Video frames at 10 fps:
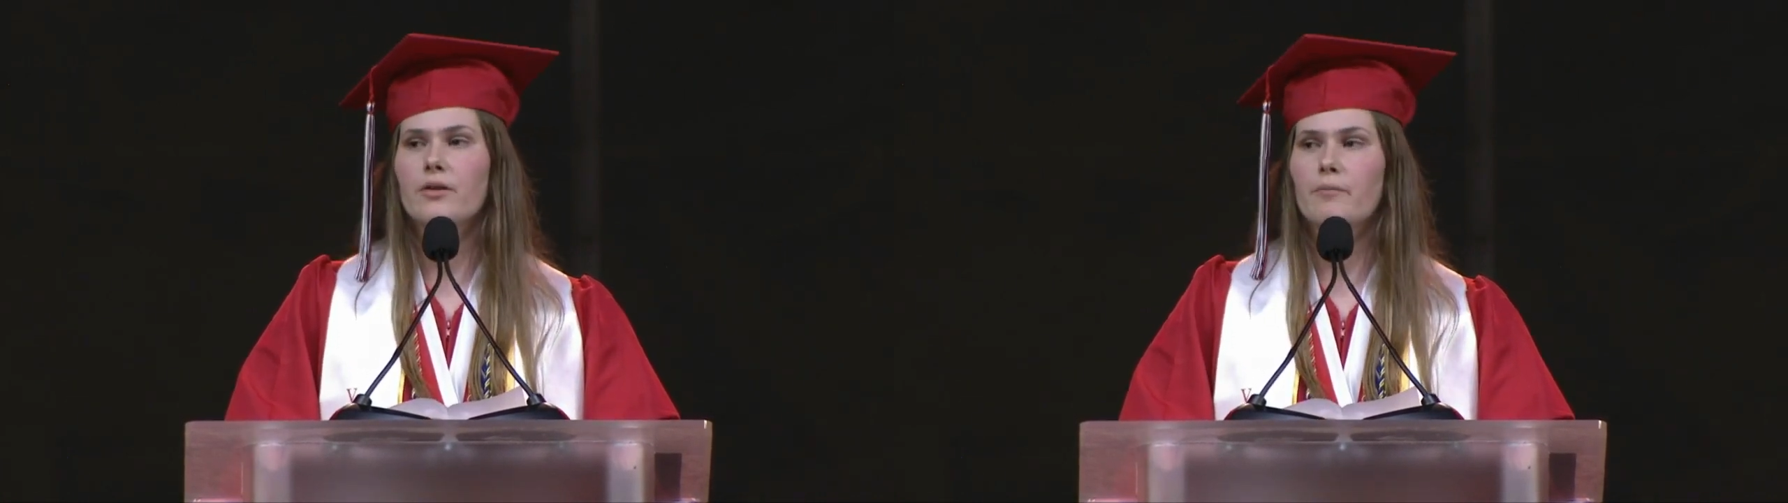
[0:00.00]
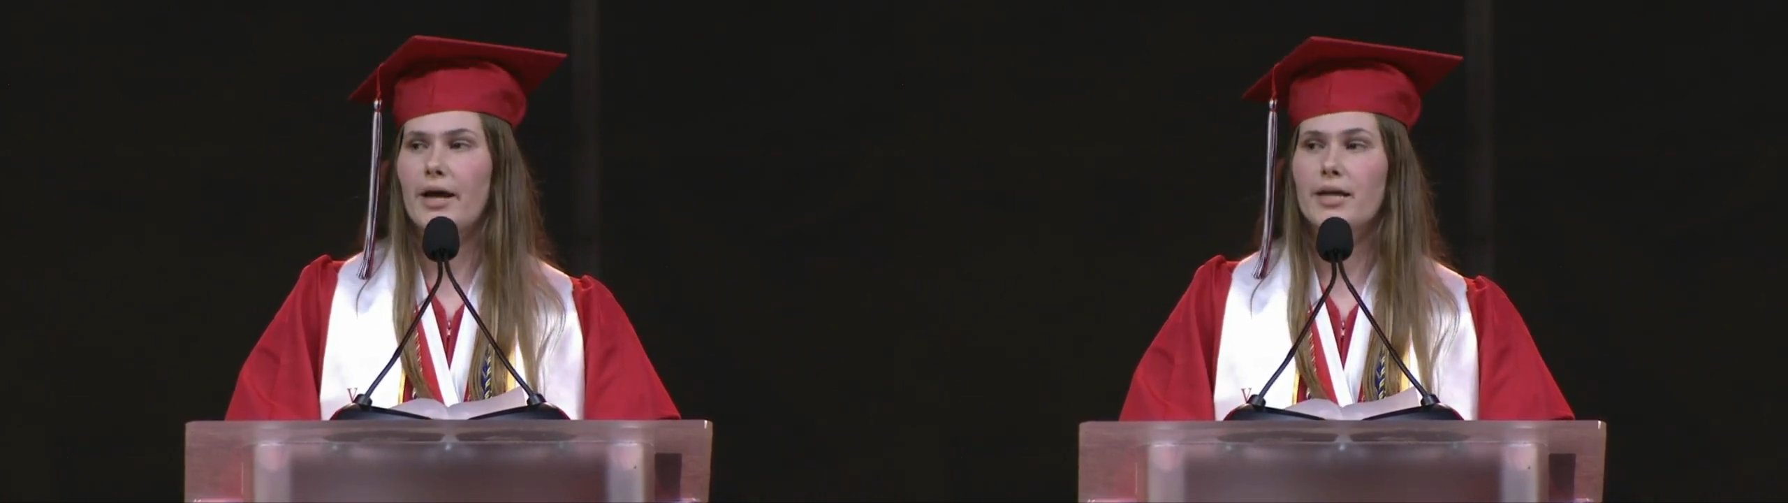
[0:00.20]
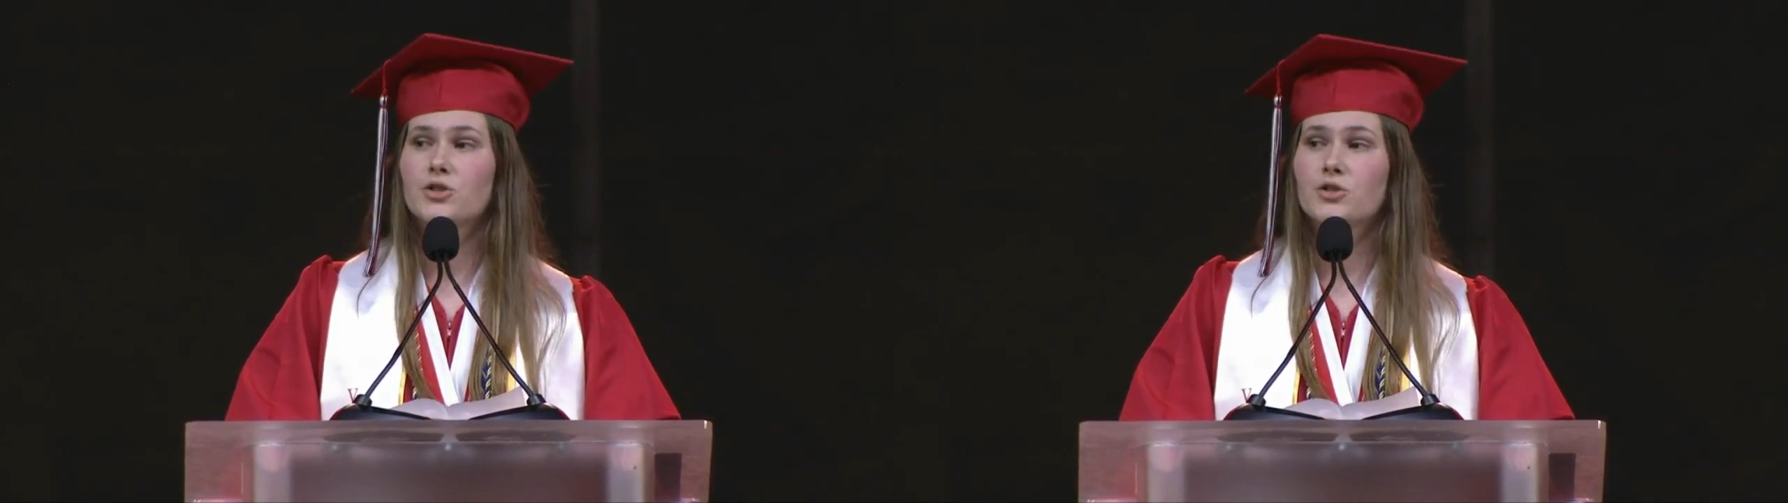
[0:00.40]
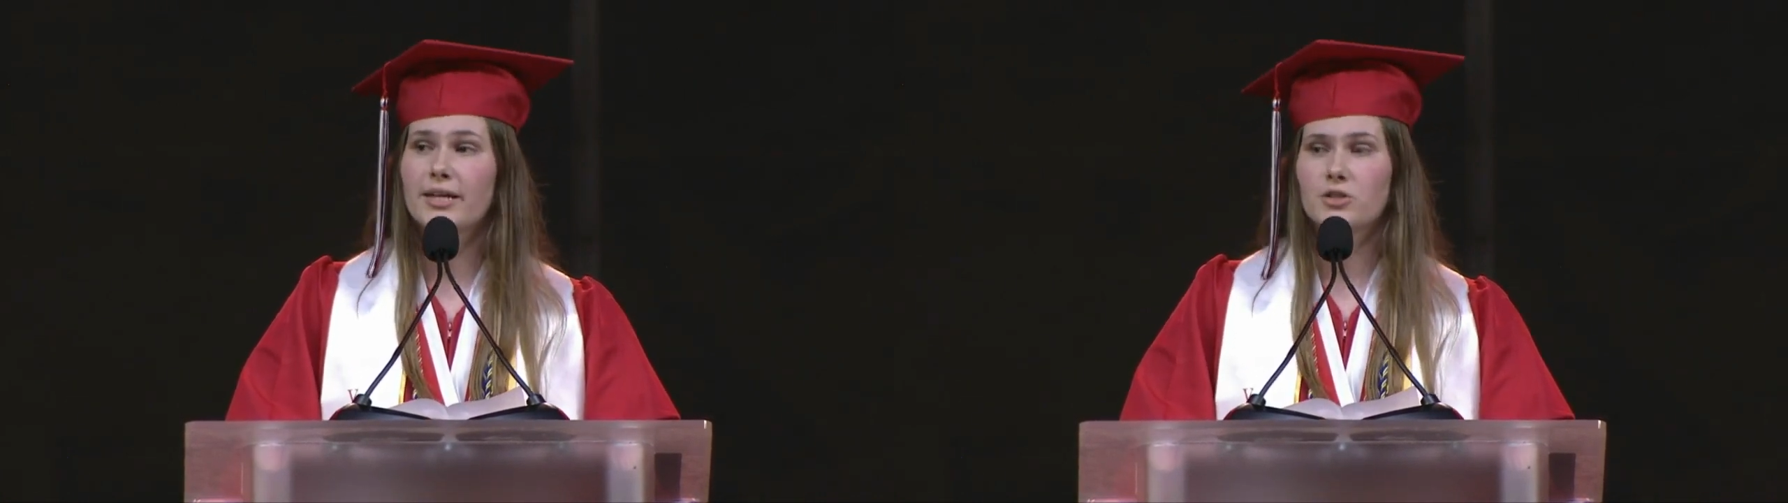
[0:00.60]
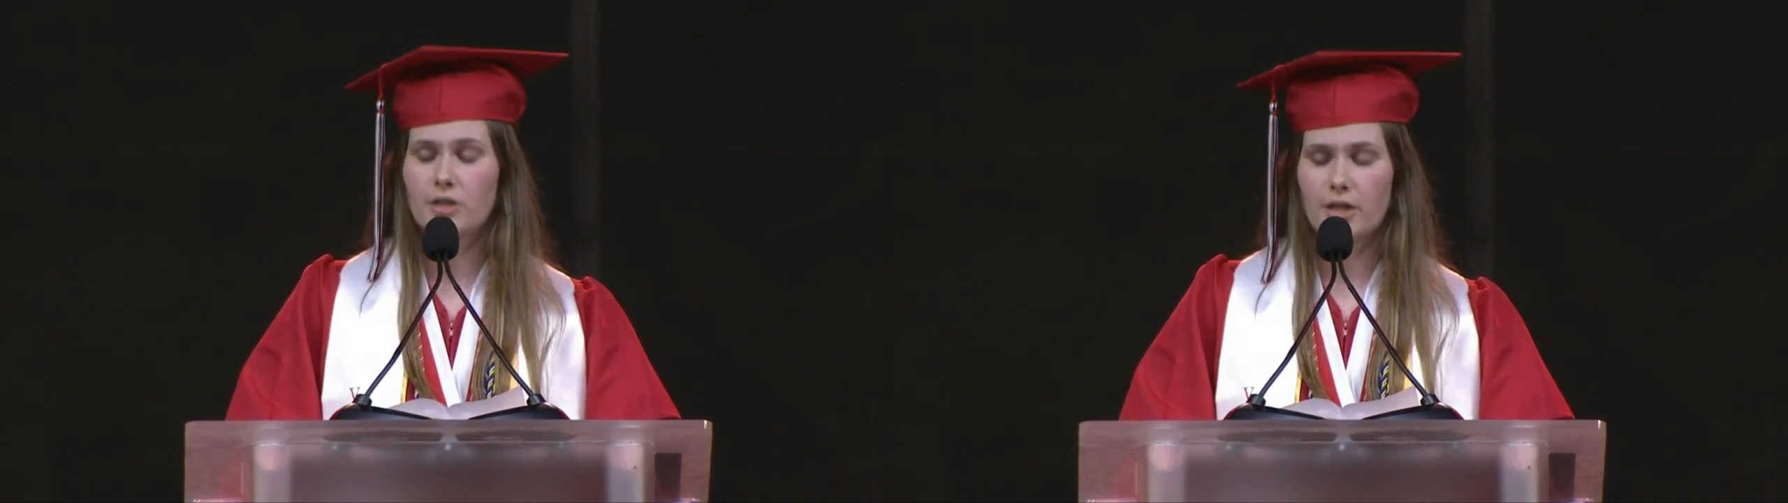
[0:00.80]
them by a
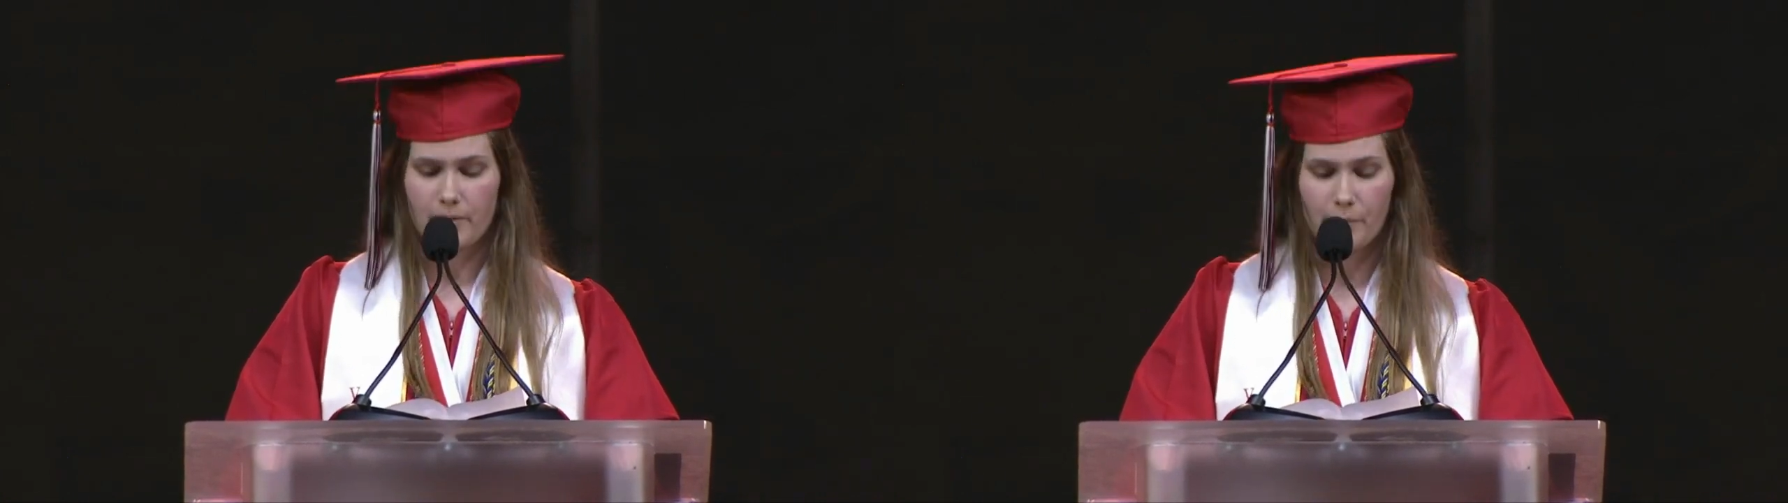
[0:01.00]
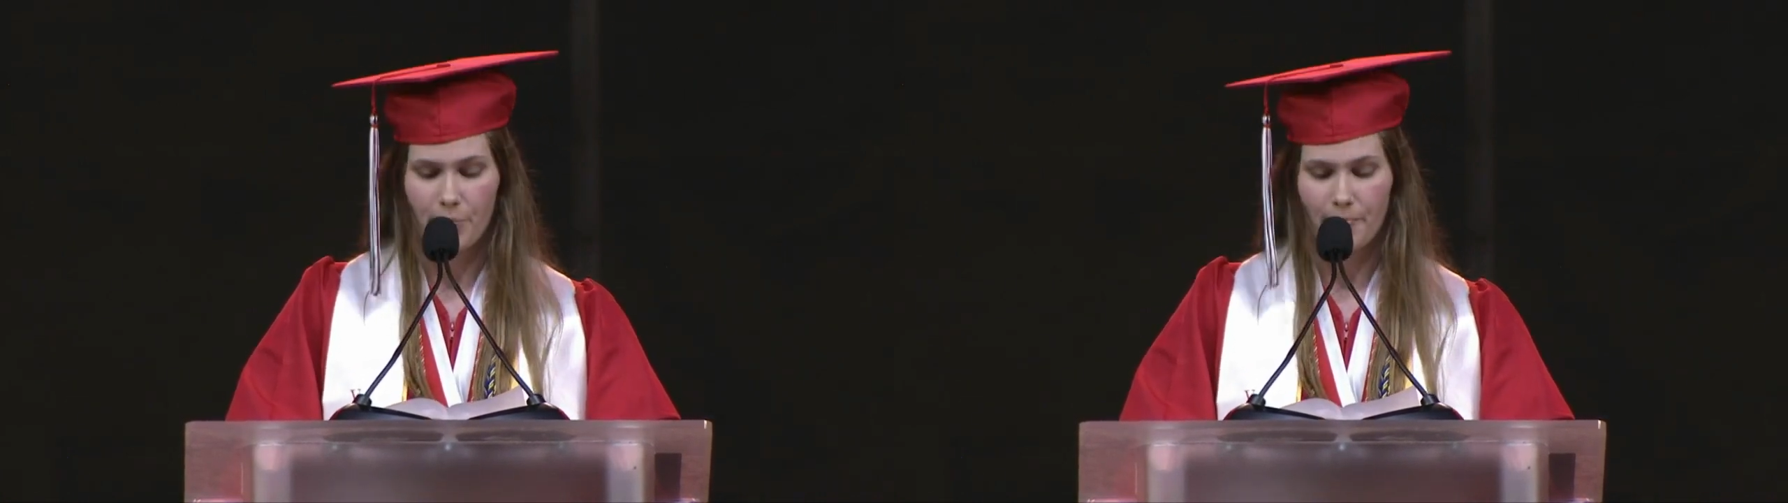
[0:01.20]
stranger.